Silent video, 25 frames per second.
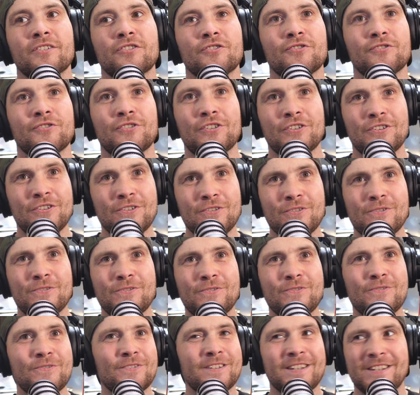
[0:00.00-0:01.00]
Did
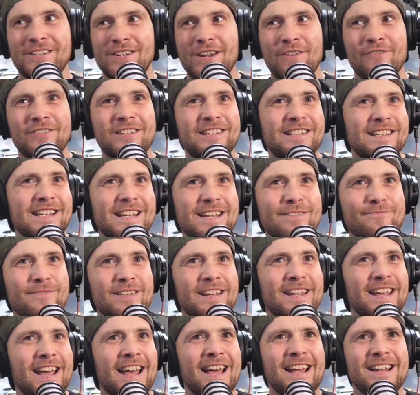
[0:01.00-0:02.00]
you ever see him
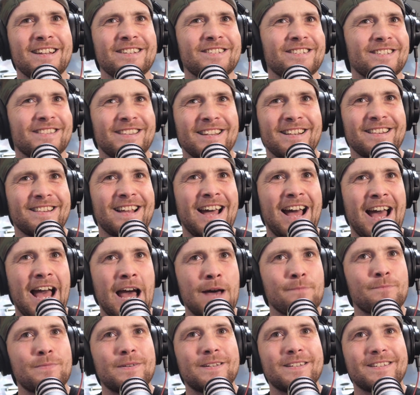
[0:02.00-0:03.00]
again? Do you think that
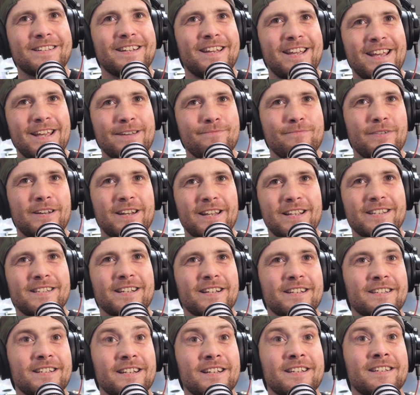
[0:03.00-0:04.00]
happened to him and his
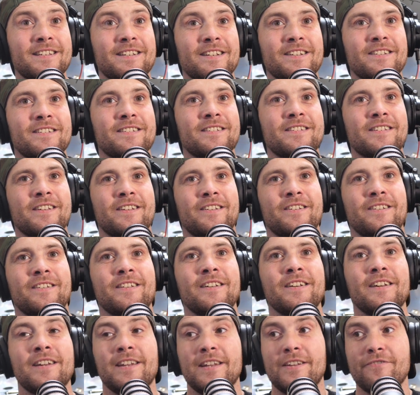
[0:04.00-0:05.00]
existence and
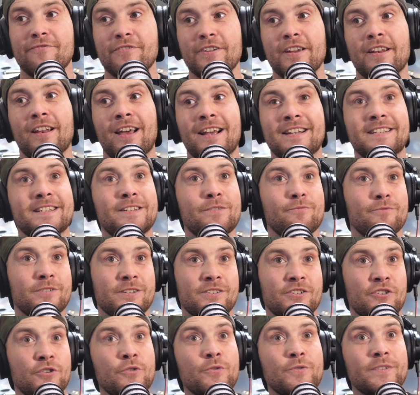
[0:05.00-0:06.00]
he realised he
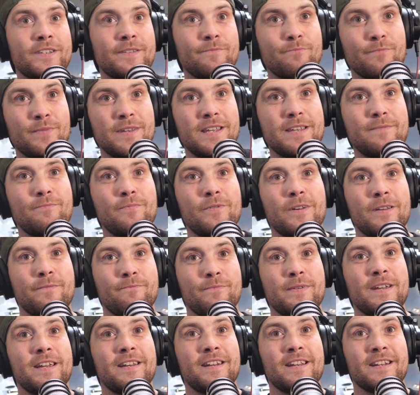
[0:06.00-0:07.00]
was using people and
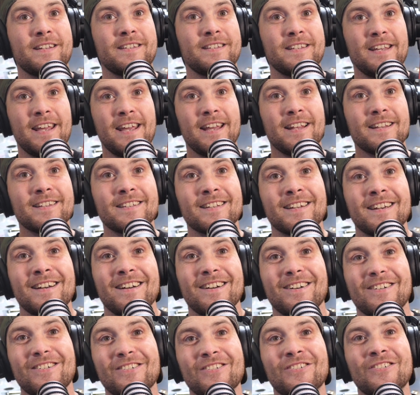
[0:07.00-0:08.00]
being a tit?
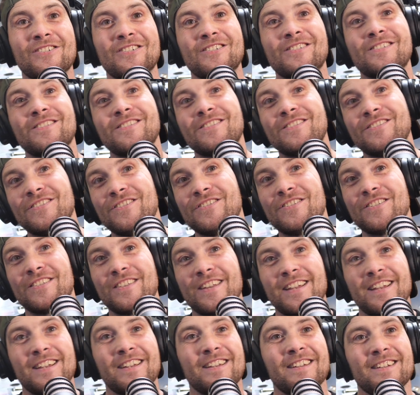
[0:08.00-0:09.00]
Or do you
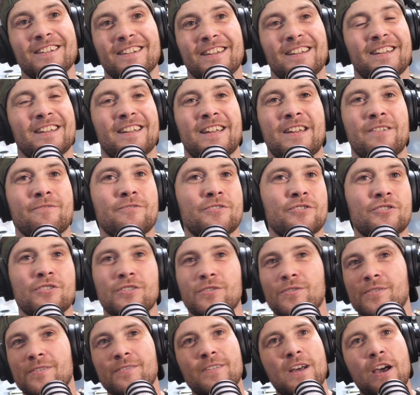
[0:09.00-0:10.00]
think it was
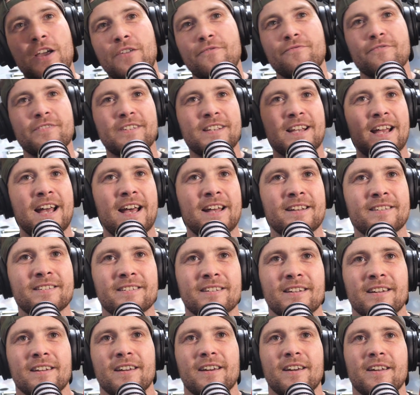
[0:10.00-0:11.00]
just over his head
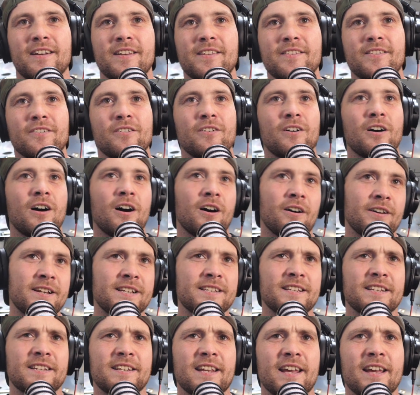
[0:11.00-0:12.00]
and he thought, oh,
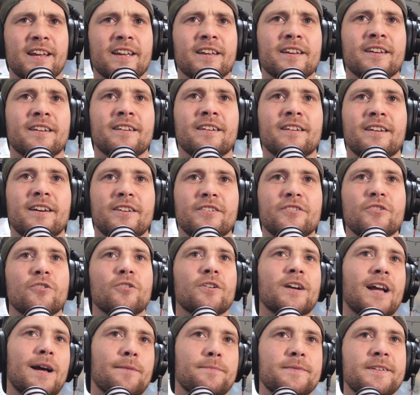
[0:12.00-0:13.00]
he's a dick and you're
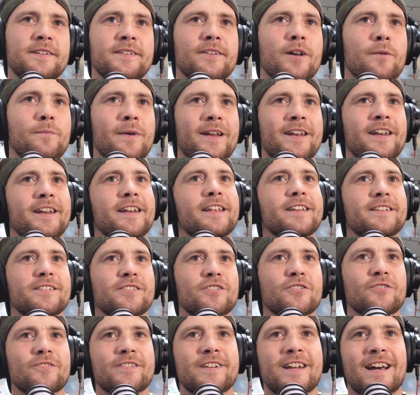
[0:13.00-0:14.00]
Captain Knobhead in his
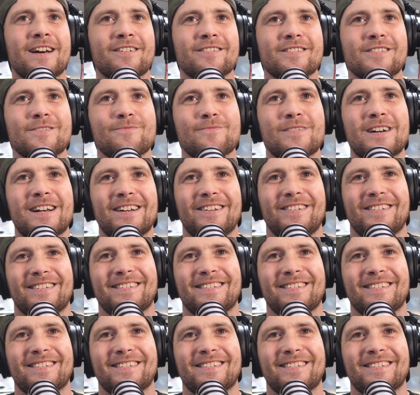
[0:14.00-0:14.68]
story now somewhere?